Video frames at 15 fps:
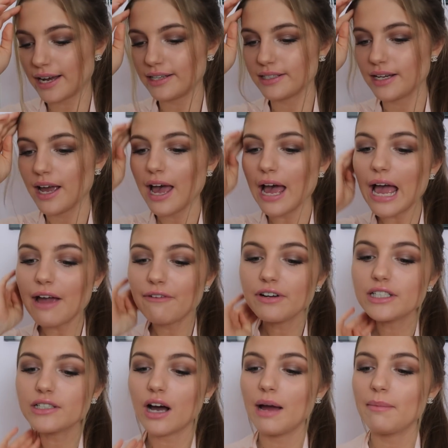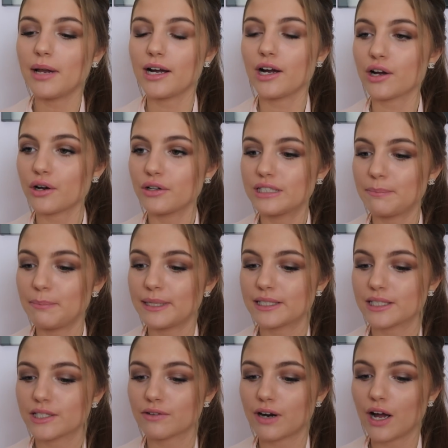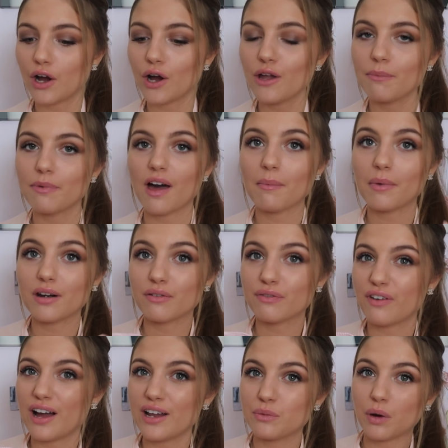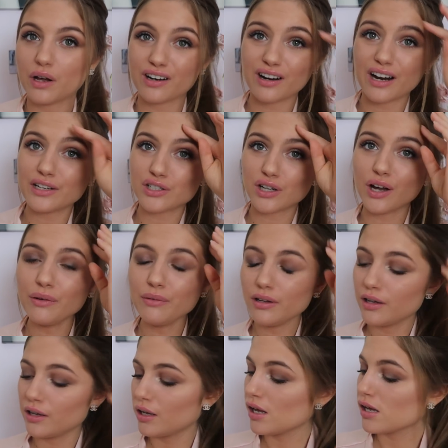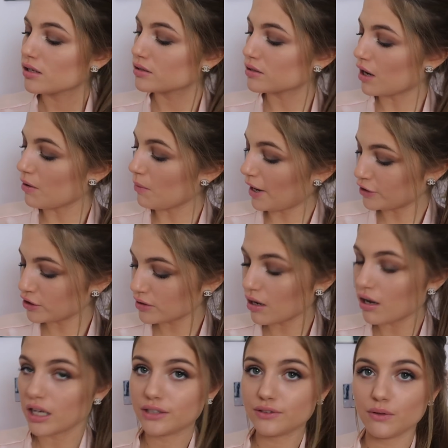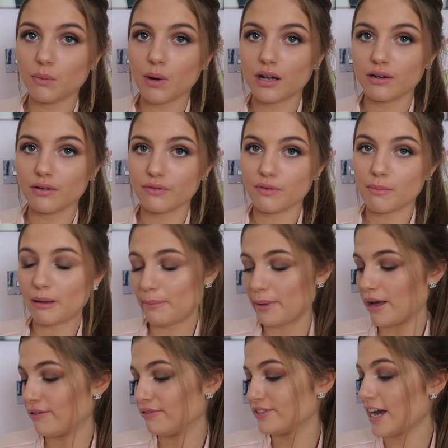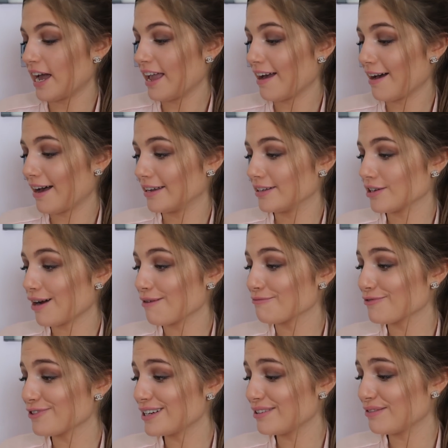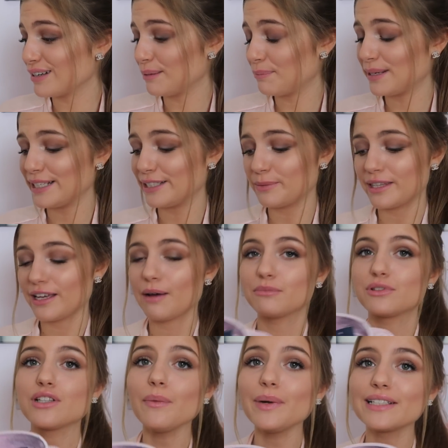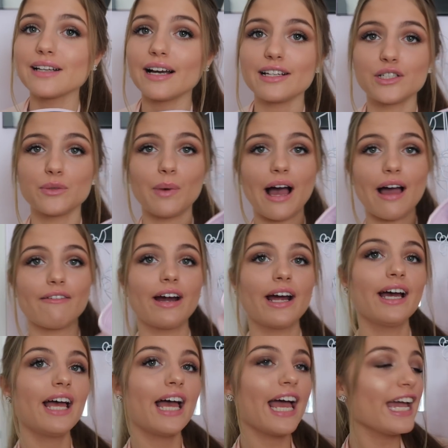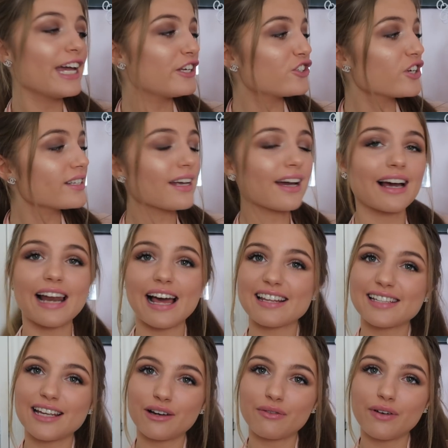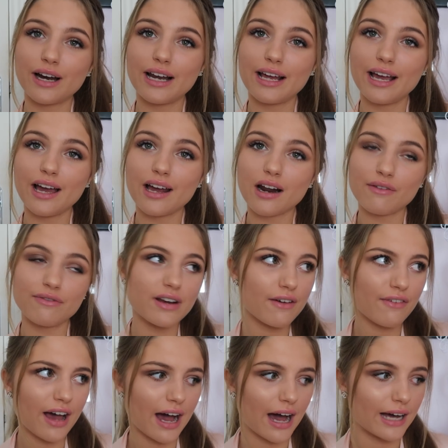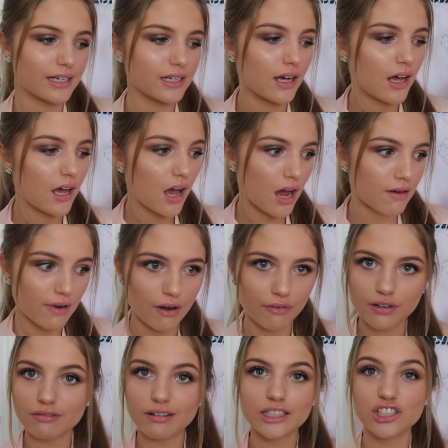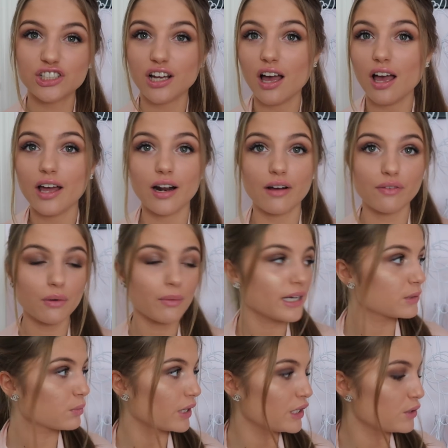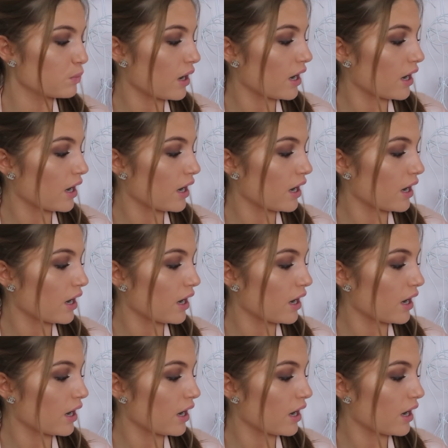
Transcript: and every time like I go to Bicester, I hope that I'm gonna find one, and I don't. So I just asked for one for my birthday, and I'm really, really pleased with it. I'm so excited to wear it. It's just a classic, really, and I've never had a Ralph Lauren shirt, and I've always wanted